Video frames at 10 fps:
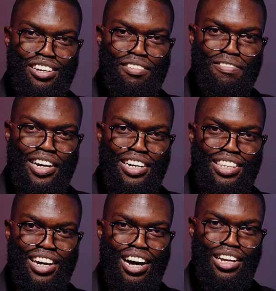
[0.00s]
find
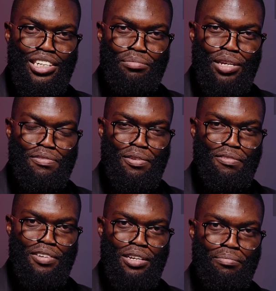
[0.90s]
their ultimate
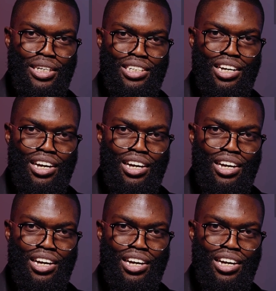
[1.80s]
fulfillment.